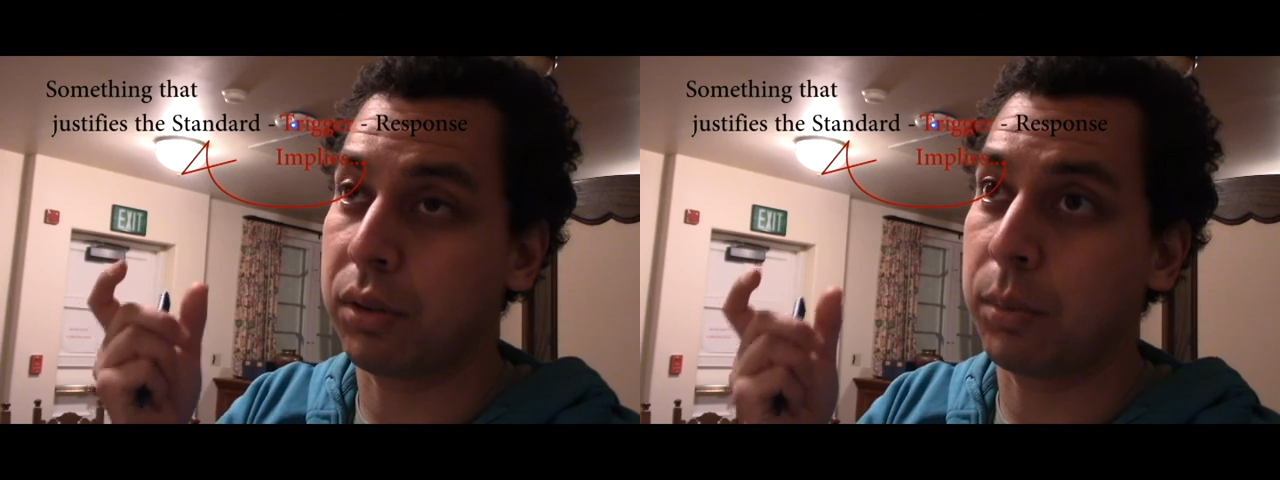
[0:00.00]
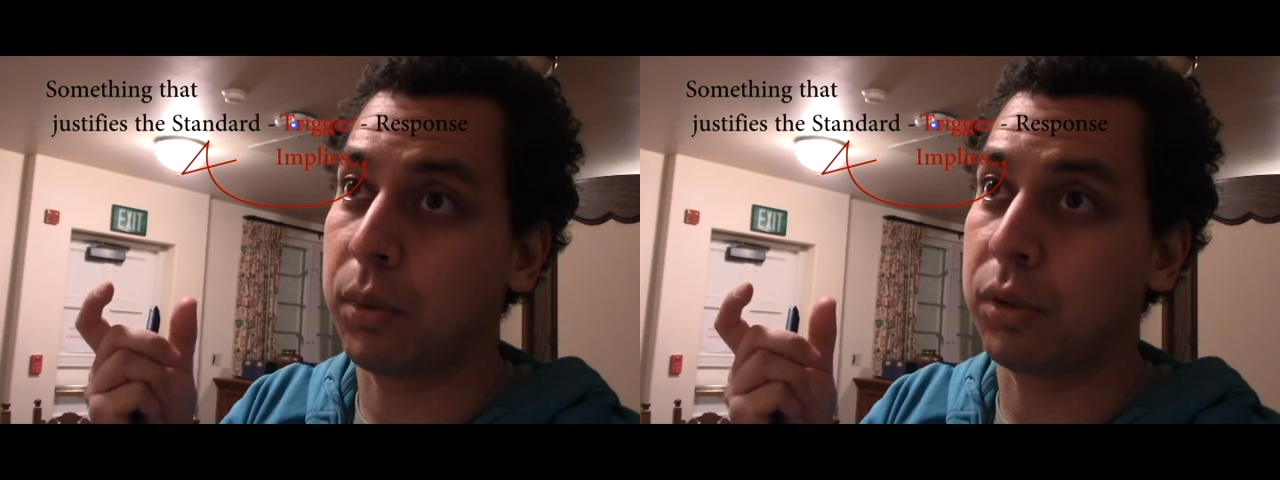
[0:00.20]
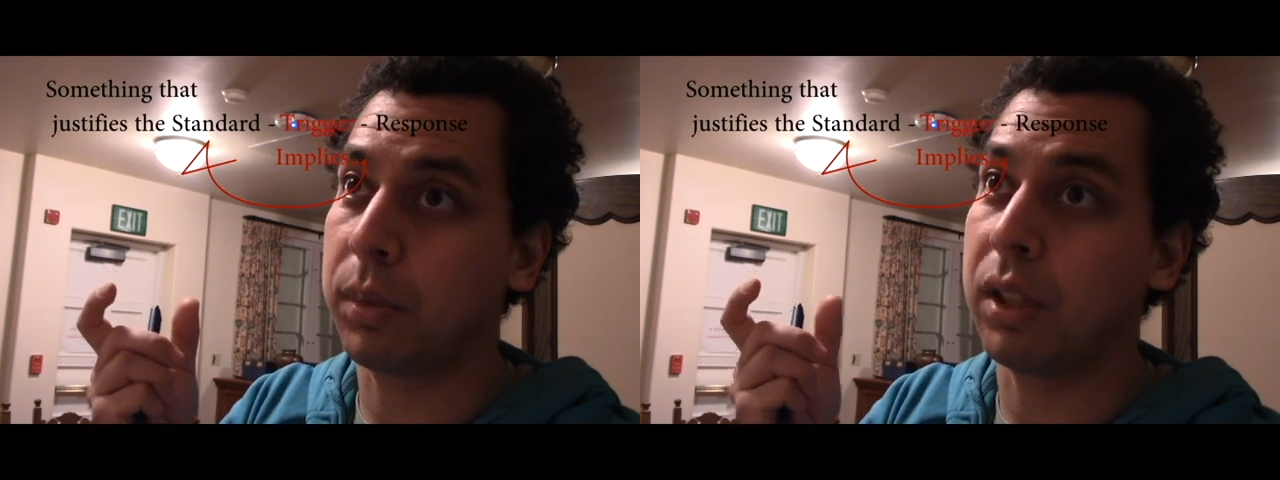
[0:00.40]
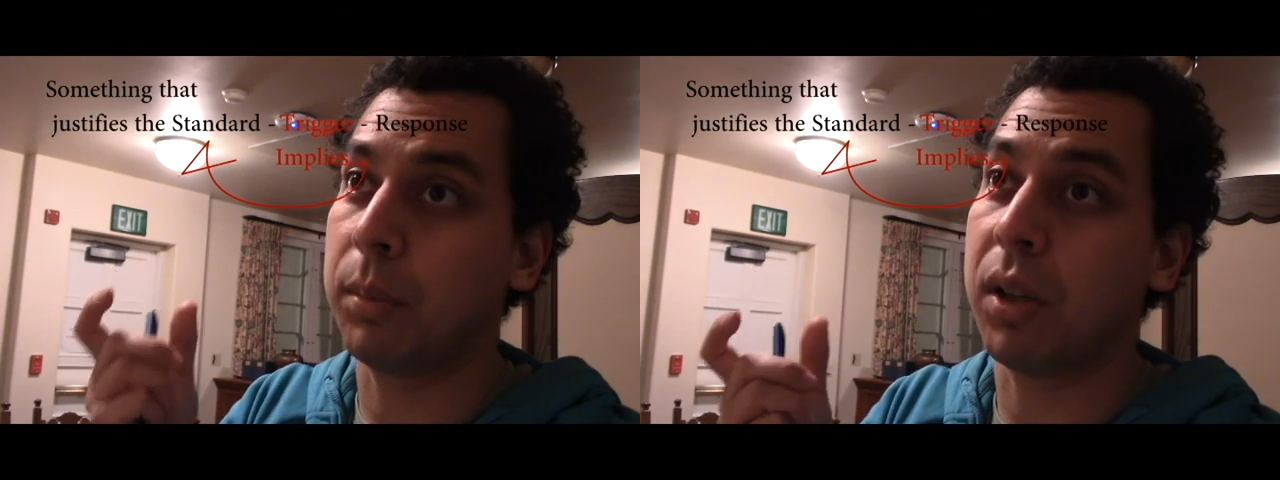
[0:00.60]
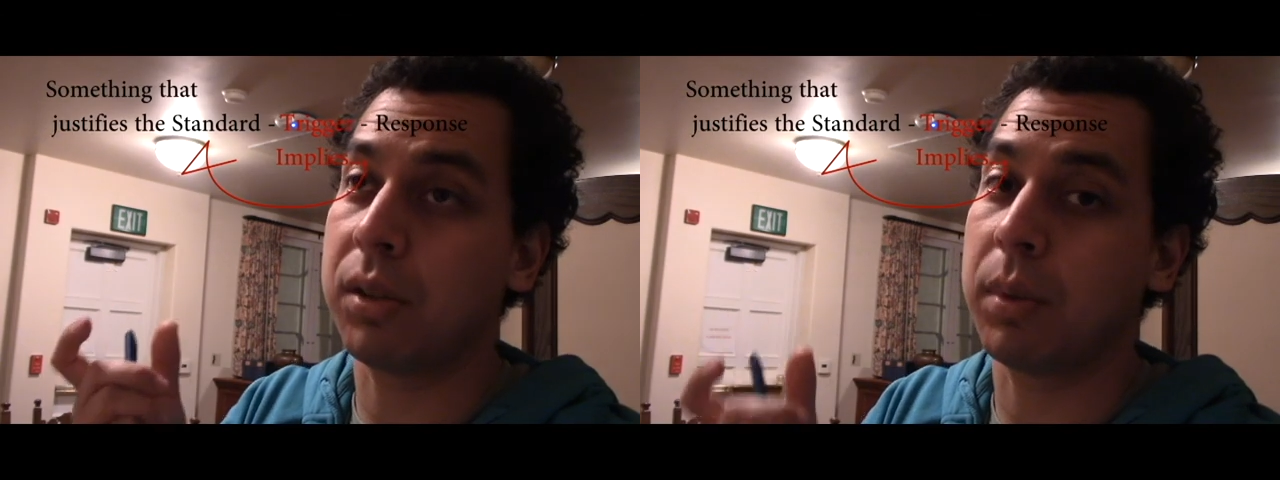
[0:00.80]
supposed to be and a
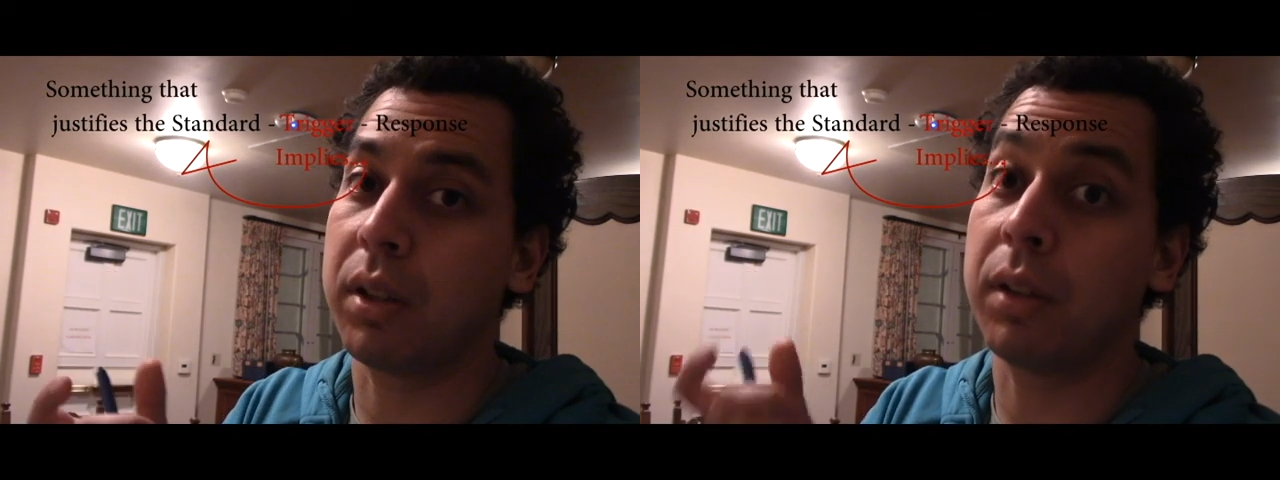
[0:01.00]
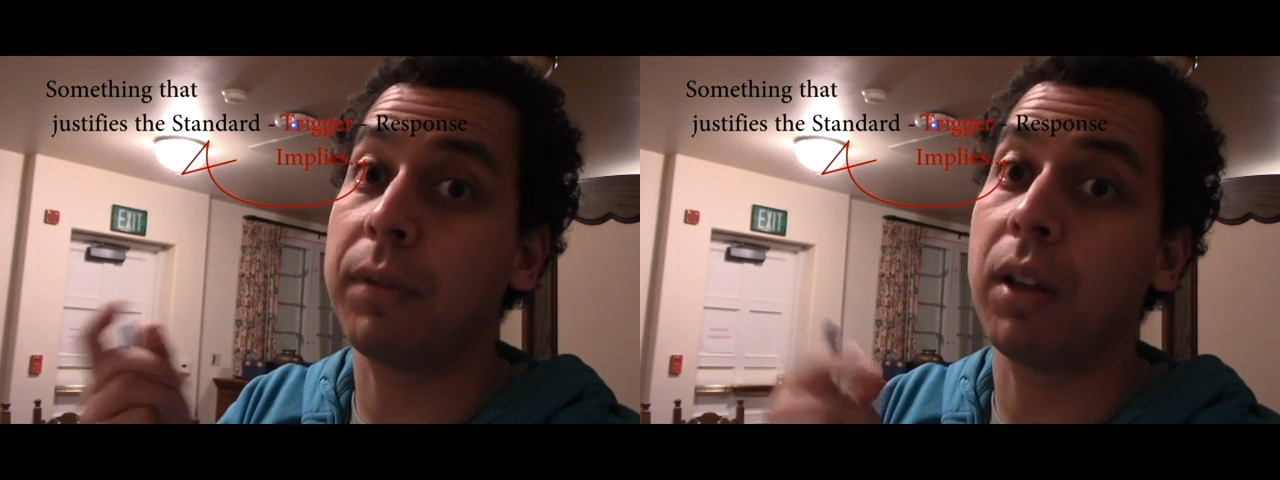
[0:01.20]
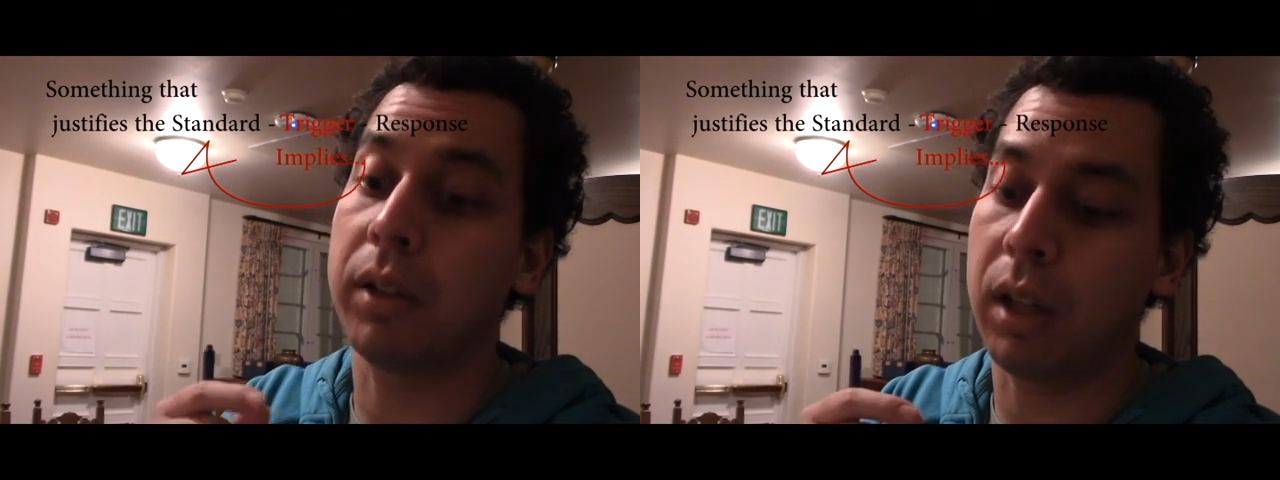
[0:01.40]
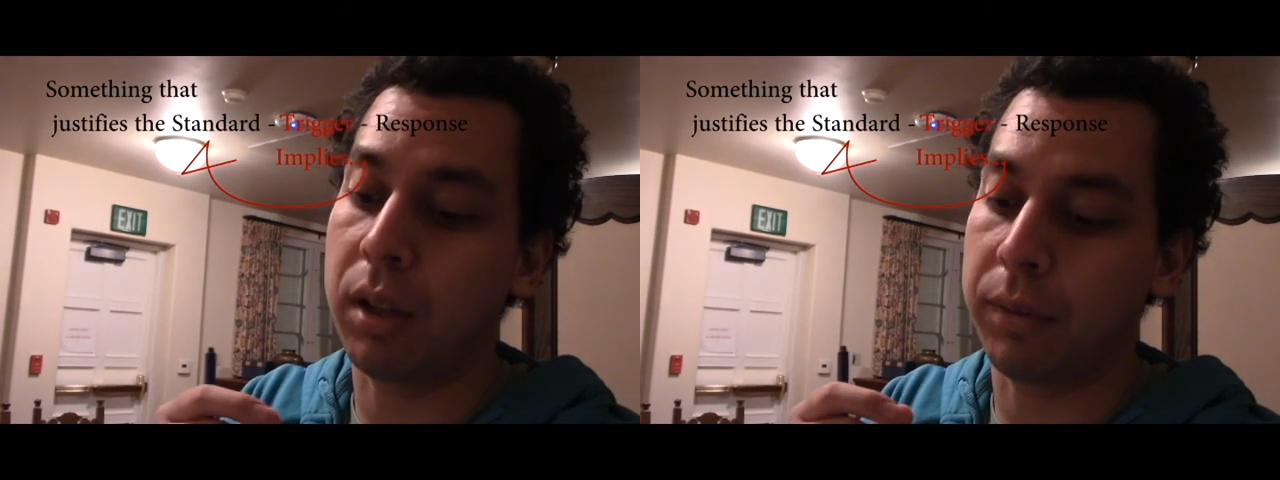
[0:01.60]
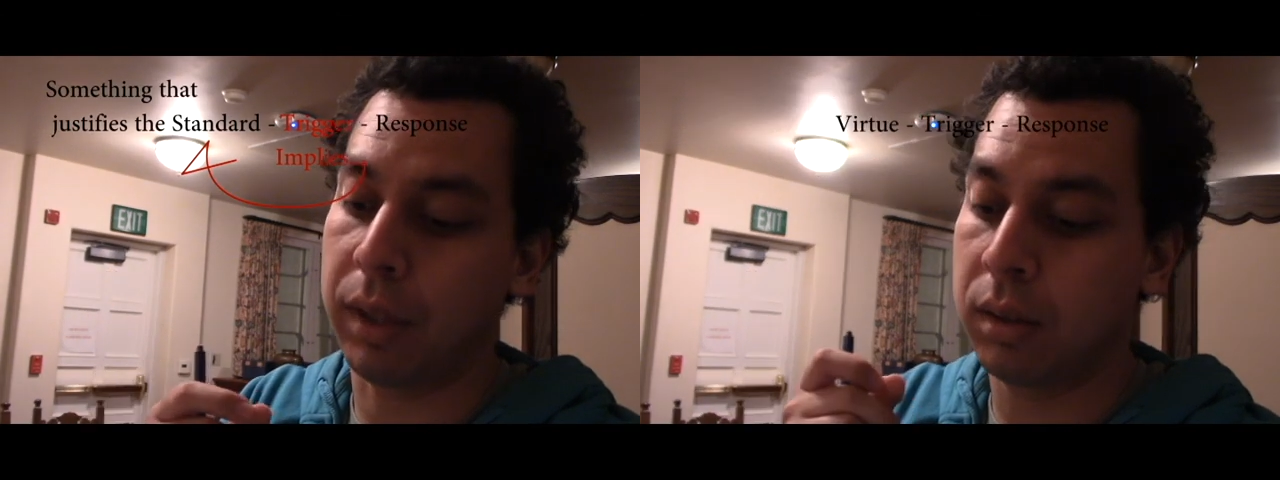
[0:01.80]
possibility falling out
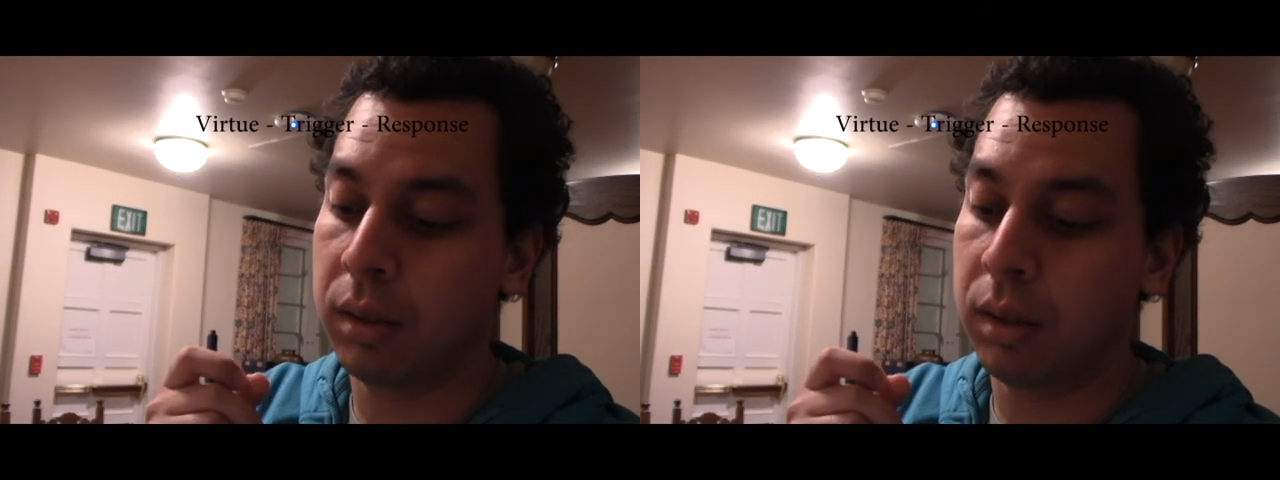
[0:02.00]
of that.